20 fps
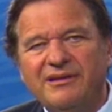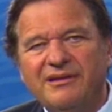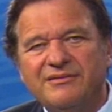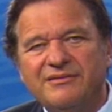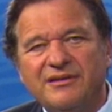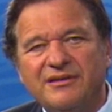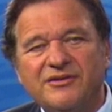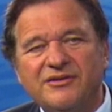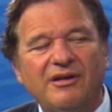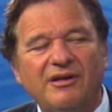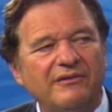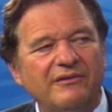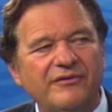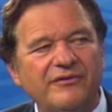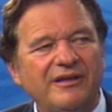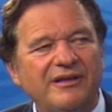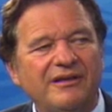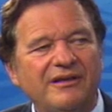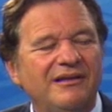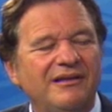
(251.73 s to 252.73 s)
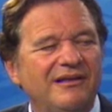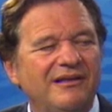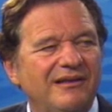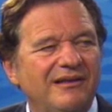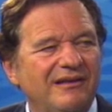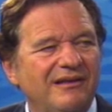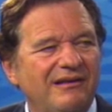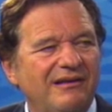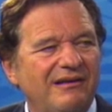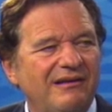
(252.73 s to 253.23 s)
is dissolving
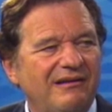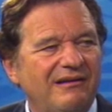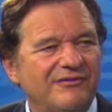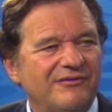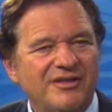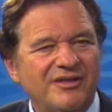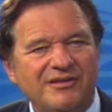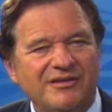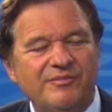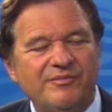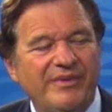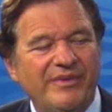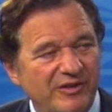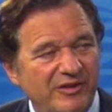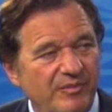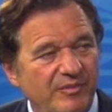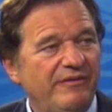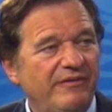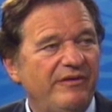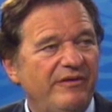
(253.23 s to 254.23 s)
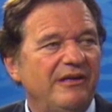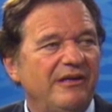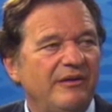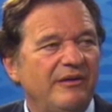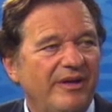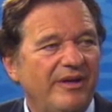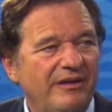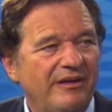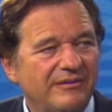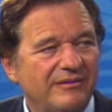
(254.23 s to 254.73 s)
just makes me feeling
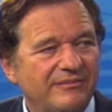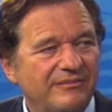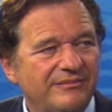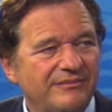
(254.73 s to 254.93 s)
better.